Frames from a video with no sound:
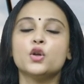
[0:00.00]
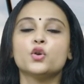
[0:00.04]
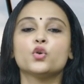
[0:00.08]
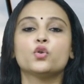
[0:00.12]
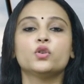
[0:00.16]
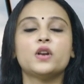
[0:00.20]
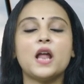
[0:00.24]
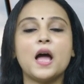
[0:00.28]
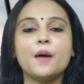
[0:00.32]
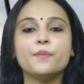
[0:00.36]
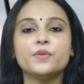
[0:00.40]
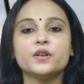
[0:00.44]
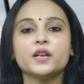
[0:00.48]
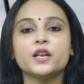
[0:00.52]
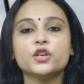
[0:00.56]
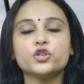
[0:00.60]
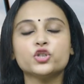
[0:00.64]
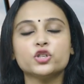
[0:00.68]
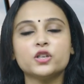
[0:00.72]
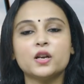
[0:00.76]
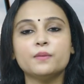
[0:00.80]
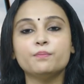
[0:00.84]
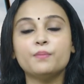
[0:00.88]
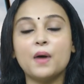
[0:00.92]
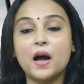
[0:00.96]

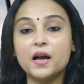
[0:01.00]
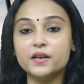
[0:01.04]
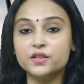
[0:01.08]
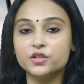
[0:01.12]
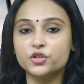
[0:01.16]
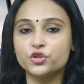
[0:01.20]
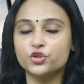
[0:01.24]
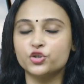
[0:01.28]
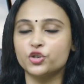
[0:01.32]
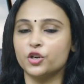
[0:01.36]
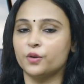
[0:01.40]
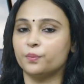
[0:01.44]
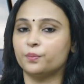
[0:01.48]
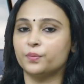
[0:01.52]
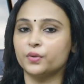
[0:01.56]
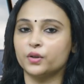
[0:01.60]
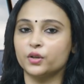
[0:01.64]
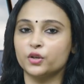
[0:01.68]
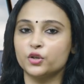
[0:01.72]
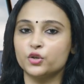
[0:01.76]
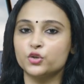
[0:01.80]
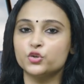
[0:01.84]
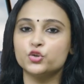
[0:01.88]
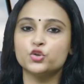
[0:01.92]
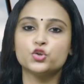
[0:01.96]
Collaboration and partnership.
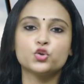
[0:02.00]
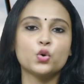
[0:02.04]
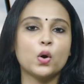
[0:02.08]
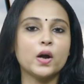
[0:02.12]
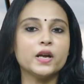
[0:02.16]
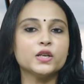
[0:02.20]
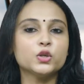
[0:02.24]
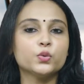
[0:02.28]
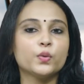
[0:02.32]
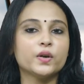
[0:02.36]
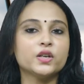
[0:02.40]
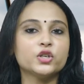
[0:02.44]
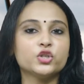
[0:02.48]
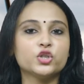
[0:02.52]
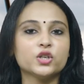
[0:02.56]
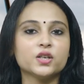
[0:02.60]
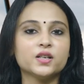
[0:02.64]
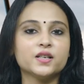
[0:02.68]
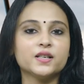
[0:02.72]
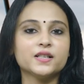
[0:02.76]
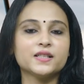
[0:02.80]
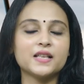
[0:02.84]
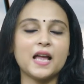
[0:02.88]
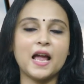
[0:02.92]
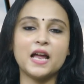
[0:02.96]
Joint
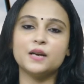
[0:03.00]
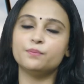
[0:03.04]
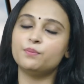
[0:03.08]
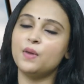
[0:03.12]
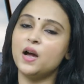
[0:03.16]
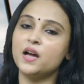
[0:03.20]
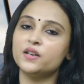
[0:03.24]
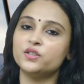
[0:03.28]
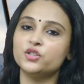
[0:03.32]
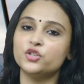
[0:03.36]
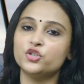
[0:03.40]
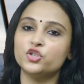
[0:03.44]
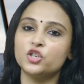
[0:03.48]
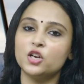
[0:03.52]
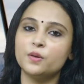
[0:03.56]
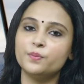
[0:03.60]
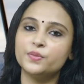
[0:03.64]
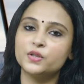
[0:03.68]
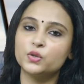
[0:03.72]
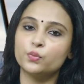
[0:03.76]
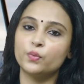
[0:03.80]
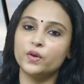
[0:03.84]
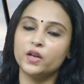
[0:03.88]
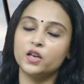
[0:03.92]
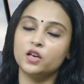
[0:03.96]
ventures and
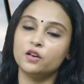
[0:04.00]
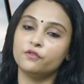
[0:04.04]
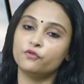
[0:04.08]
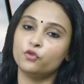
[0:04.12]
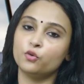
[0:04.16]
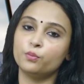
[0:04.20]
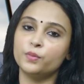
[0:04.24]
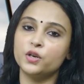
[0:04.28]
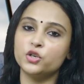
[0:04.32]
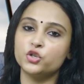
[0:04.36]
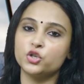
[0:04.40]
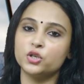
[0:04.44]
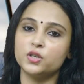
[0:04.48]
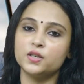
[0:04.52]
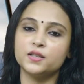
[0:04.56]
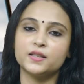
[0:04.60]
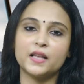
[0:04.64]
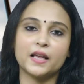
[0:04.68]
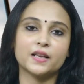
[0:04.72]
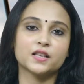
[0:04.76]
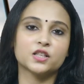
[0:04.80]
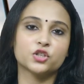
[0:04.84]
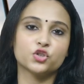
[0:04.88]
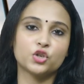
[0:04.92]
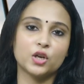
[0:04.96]
partnerships where information is
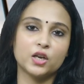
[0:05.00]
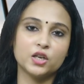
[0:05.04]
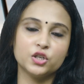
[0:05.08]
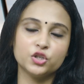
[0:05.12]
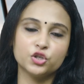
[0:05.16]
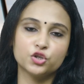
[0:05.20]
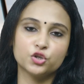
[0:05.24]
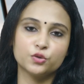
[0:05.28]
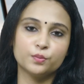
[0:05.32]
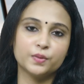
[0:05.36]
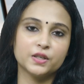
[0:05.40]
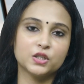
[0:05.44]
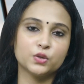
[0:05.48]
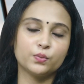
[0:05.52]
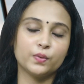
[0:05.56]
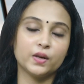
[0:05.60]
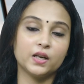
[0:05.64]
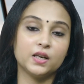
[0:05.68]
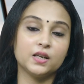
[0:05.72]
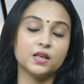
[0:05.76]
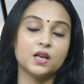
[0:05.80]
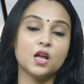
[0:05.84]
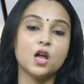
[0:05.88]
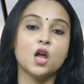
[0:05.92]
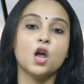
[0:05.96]
exchanged
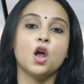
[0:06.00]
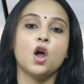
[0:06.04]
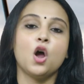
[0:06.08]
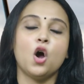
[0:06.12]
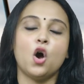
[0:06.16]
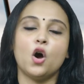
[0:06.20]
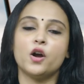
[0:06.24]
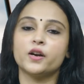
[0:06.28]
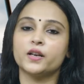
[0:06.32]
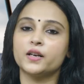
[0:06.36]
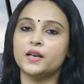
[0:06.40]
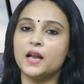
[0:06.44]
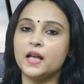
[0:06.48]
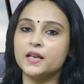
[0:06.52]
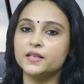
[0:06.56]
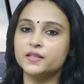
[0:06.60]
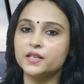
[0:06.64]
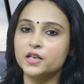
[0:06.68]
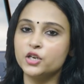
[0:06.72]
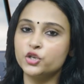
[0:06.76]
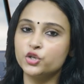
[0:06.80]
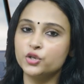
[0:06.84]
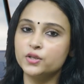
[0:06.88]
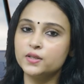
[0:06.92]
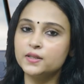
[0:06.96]
between
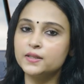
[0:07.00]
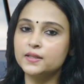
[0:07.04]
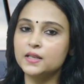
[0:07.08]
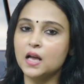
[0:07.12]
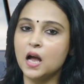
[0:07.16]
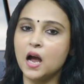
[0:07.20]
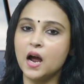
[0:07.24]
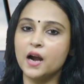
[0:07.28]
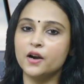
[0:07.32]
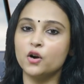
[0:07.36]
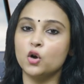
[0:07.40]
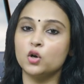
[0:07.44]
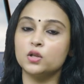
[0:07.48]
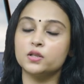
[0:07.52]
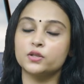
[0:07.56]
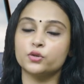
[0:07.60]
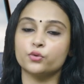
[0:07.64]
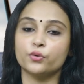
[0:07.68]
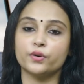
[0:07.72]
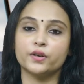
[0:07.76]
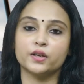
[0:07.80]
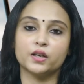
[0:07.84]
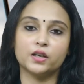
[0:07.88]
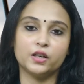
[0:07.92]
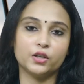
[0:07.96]
organizations are
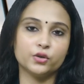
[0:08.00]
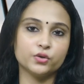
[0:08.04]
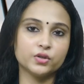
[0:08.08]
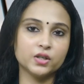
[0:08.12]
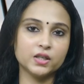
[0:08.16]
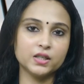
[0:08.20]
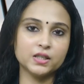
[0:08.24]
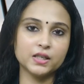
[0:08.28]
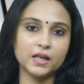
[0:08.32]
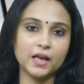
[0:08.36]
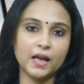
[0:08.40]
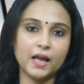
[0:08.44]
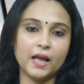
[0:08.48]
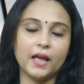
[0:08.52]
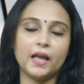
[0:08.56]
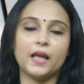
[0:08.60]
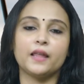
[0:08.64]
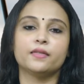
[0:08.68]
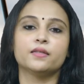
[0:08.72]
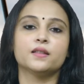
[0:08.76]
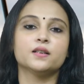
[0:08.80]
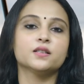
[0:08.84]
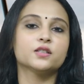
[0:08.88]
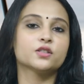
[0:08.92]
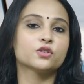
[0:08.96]
also included
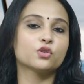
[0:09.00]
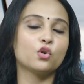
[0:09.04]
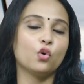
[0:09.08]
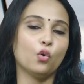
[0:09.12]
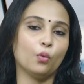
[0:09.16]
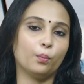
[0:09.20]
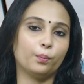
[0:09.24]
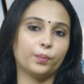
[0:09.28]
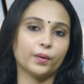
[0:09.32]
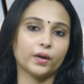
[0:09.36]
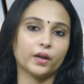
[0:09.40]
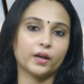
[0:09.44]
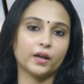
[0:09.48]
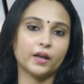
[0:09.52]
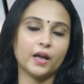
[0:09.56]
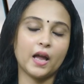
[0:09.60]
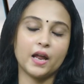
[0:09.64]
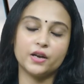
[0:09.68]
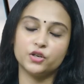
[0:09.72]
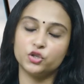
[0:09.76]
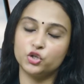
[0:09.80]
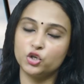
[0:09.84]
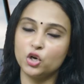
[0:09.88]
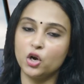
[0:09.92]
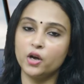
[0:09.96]
in the scope,
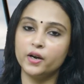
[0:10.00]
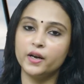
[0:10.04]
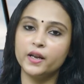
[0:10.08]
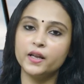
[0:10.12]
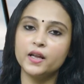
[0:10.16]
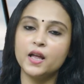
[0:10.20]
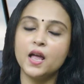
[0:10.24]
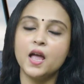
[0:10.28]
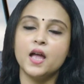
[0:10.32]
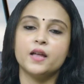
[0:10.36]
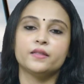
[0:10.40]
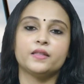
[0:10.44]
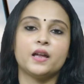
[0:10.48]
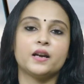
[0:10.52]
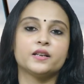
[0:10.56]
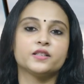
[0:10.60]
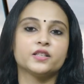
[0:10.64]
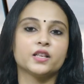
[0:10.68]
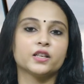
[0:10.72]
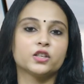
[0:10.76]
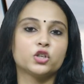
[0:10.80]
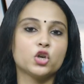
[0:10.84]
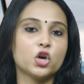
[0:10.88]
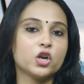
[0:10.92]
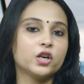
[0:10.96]
ensuring that
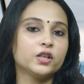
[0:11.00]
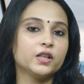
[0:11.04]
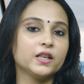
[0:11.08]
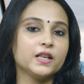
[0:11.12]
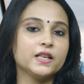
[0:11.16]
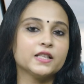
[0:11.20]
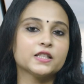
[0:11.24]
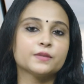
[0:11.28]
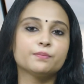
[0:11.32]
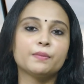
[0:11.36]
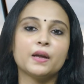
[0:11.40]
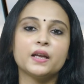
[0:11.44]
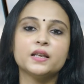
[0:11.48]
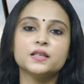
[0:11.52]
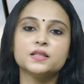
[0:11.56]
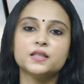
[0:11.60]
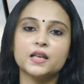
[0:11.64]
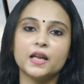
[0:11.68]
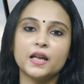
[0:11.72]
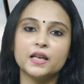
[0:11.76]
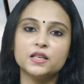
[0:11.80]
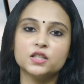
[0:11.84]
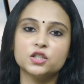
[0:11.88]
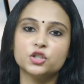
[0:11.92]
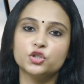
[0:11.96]
security is
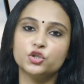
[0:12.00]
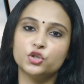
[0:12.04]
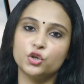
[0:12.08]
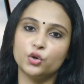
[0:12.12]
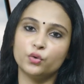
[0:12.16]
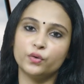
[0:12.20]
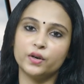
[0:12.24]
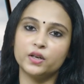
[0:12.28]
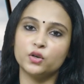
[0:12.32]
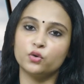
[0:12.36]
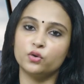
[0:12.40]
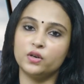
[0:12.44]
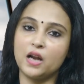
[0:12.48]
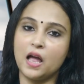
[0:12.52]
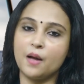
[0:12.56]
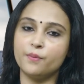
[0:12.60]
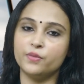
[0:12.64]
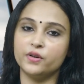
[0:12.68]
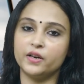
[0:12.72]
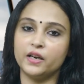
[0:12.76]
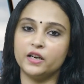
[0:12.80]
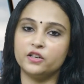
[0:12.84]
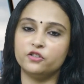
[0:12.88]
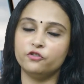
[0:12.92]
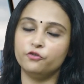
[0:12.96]
maintained during
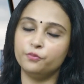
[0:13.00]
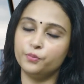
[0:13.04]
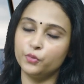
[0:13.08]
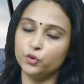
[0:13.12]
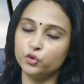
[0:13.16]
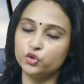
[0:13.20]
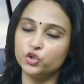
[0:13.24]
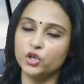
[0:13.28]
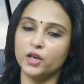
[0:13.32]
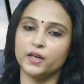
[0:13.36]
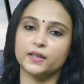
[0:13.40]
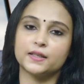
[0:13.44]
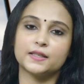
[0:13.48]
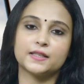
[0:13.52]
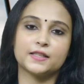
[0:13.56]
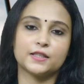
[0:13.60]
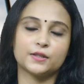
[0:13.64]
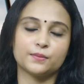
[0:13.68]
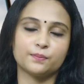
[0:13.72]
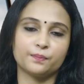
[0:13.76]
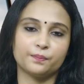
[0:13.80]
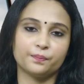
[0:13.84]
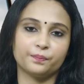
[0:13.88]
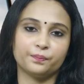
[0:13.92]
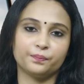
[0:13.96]
collaborative projects.